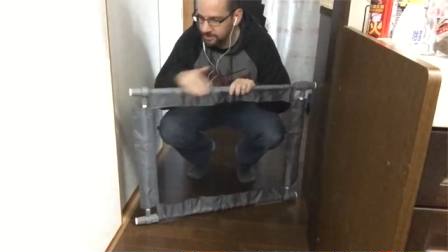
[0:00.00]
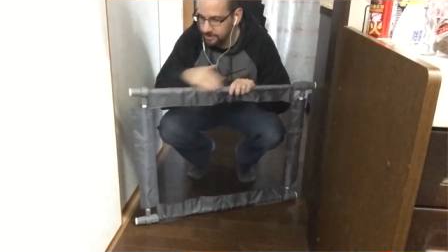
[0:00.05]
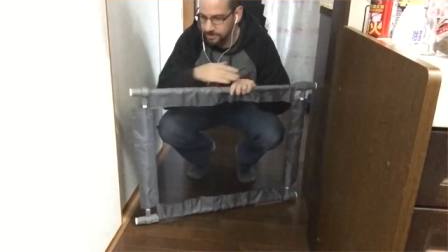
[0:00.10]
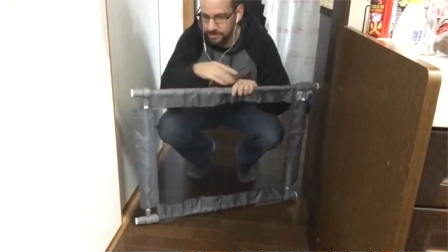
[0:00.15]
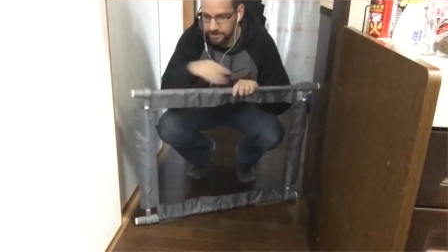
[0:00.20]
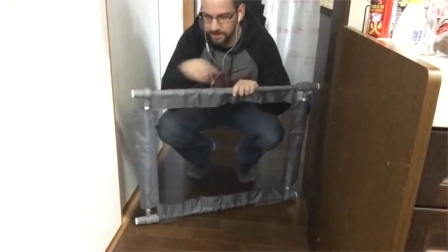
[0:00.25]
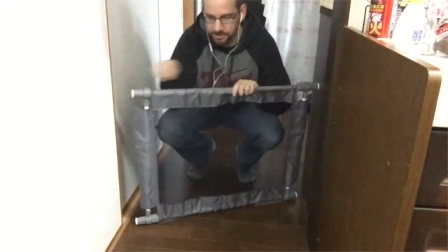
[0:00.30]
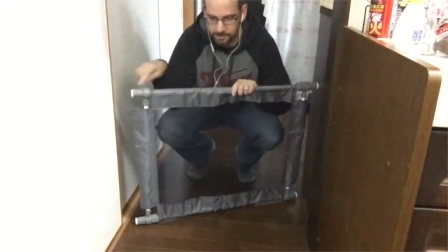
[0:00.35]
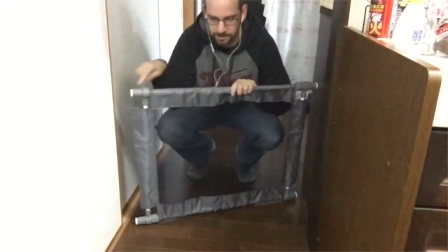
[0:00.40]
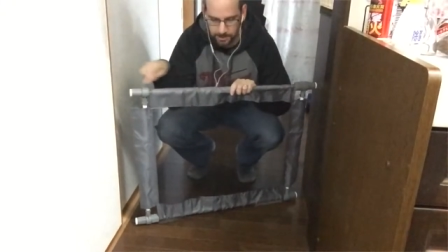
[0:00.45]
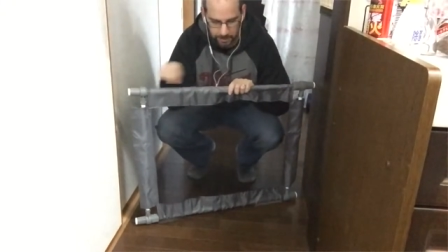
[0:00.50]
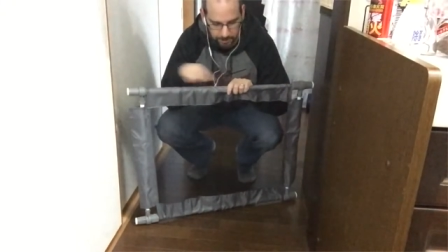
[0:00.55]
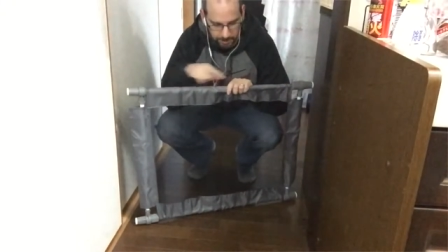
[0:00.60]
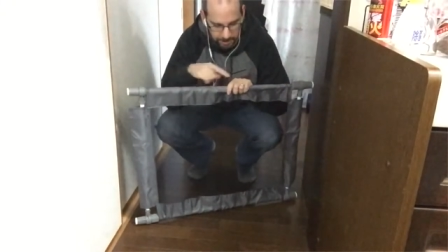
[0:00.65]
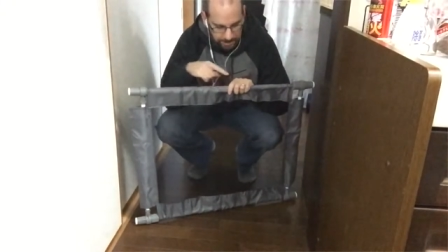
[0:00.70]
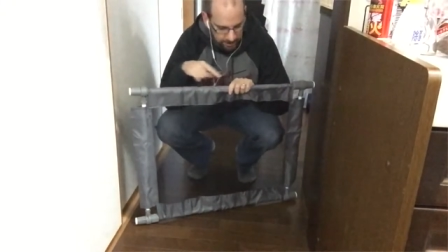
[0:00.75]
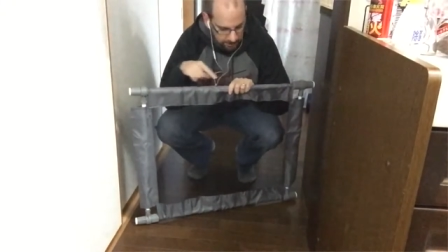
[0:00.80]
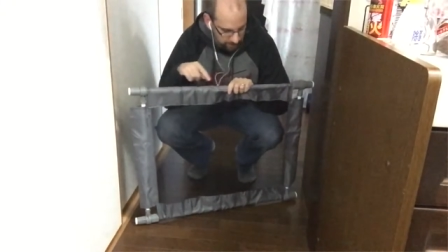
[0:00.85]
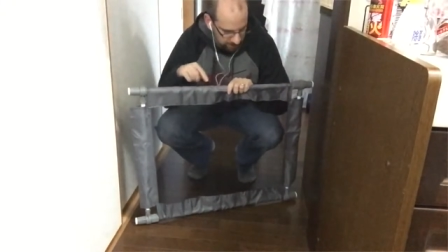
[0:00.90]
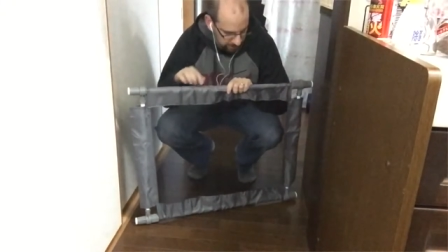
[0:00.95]
so here's where we're
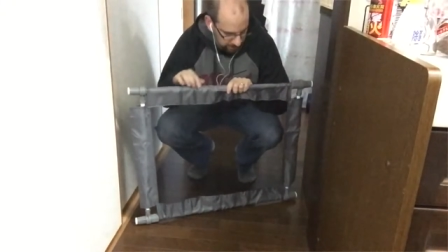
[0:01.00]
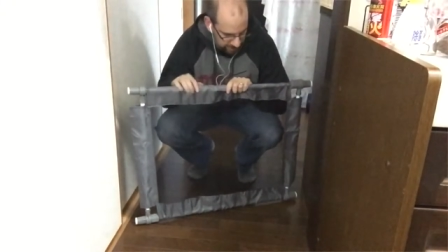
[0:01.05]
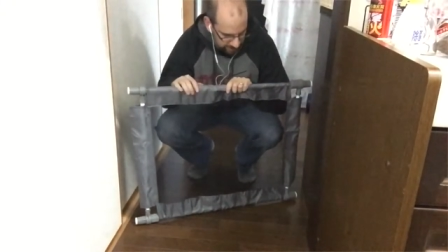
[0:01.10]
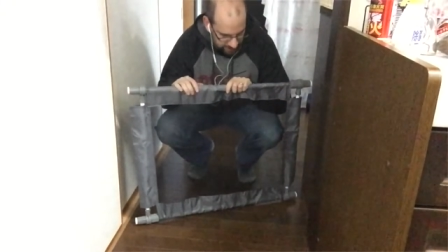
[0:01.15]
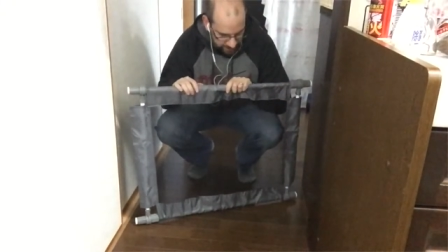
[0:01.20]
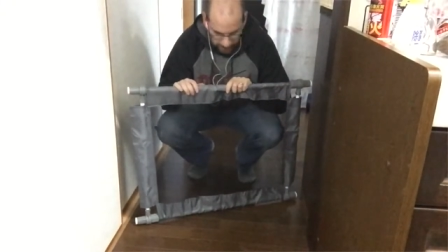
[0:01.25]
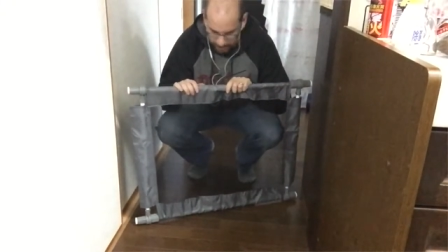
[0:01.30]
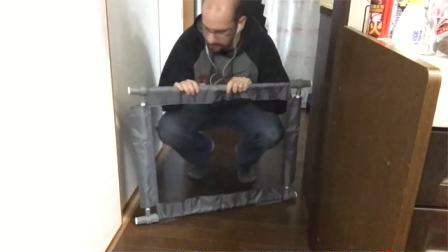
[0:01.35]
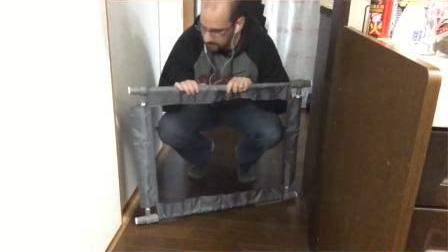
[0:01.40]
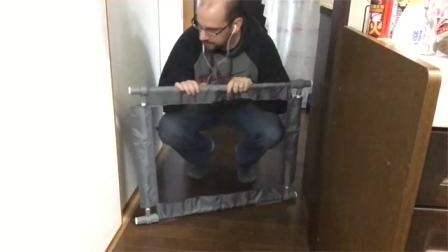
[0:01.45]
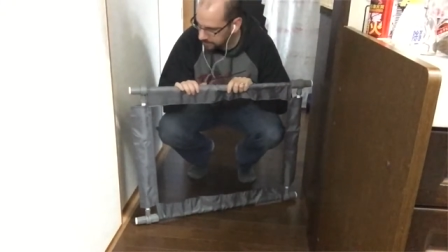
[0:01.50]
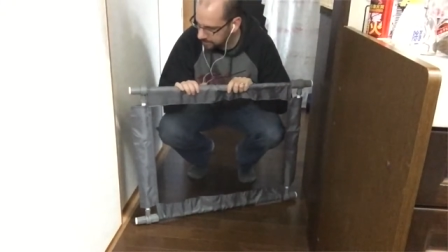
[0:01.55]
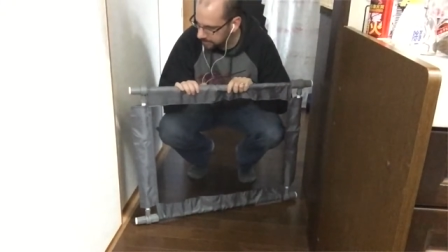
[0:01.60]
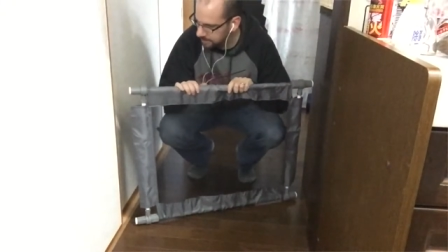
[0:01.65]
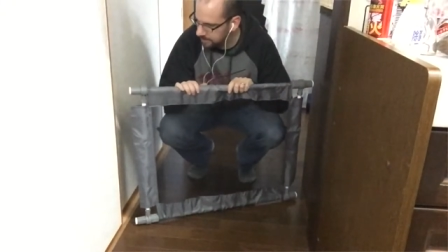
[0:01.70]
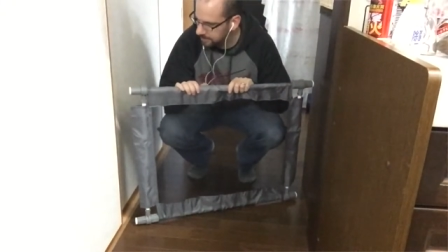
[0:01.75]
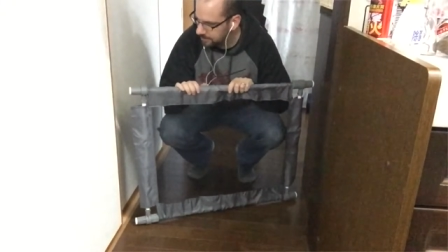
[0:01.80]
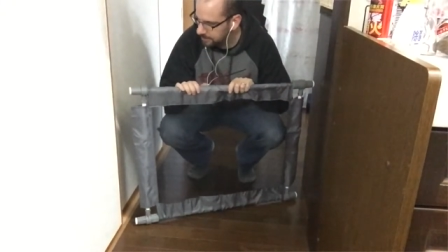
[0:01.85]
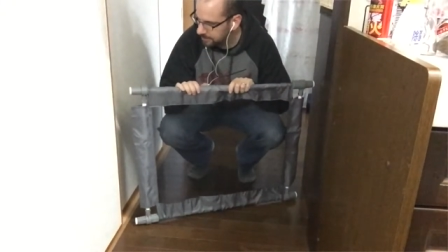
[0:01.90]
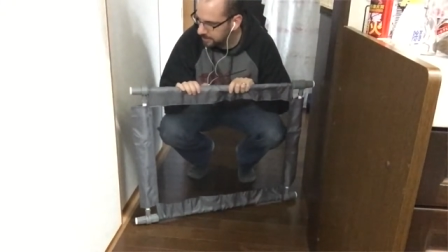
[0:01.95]
going to put it
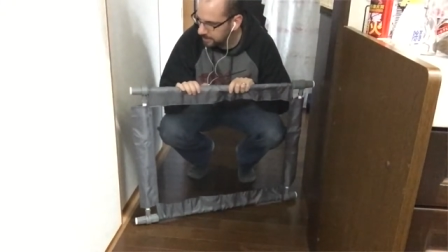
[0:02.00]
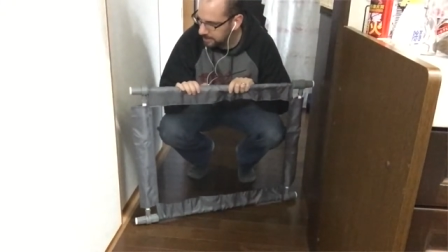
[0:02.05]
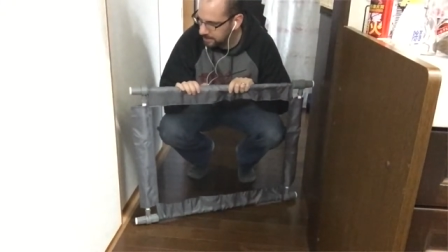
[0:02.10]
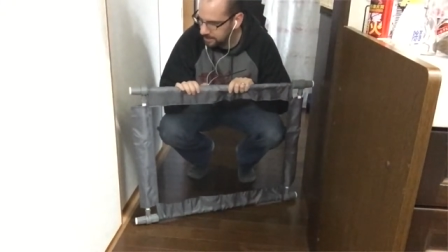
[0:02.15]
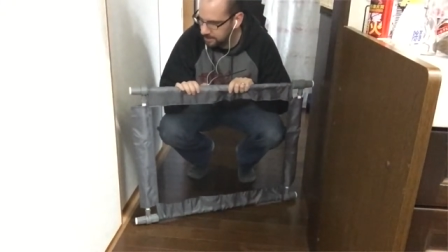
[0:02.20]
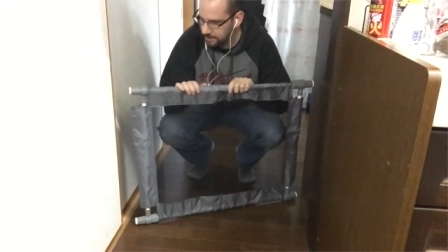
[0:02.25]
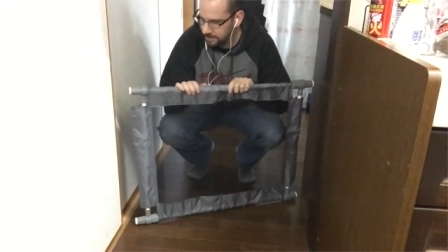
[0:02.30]
in the